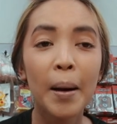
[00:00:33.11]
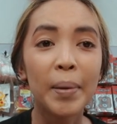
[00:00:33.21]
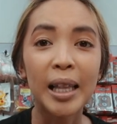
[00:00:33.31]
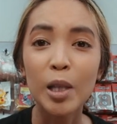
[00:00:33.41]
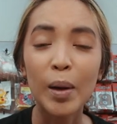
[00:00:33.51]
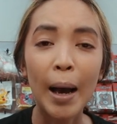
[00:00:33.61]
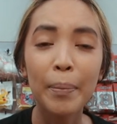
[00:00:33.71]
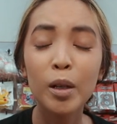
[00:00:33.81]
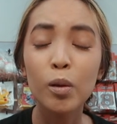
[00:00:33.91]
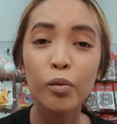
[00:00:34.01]
but that's what
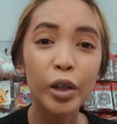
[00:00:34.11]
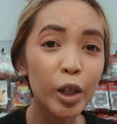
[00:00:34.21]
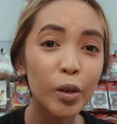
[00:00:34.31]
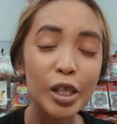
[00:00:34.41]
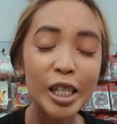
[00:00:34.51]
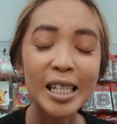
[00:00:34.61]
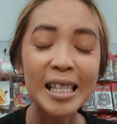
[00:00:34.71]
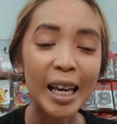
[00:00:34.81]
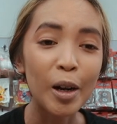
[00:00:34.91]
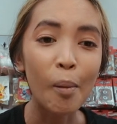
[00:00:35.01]
happened it was really good to
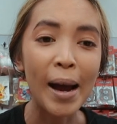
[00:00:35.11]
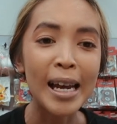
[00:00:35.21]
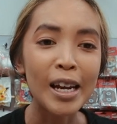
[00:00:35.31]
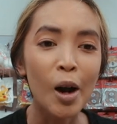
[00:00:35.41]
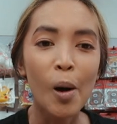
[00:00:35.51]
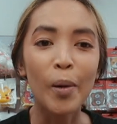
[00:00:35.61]
just get away